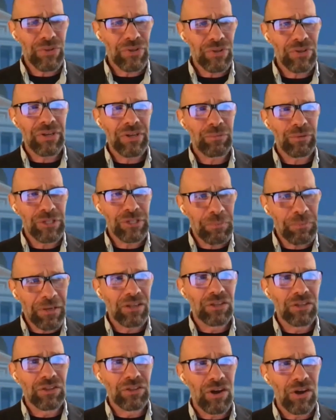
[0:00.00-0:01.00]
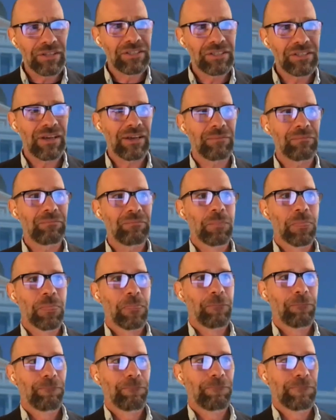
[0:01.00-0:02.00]
we spent a lot of time
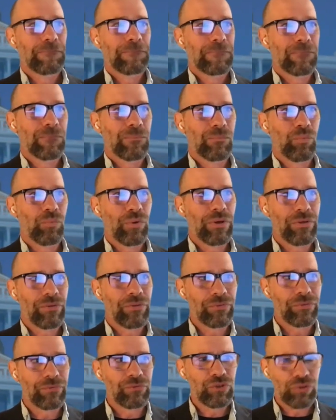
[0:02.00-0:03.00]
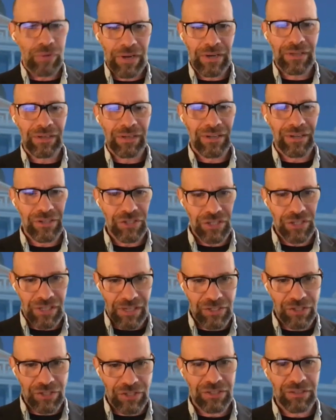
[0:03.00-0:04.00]
with training and
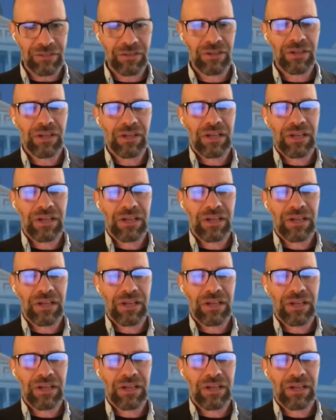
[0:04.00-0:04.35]
education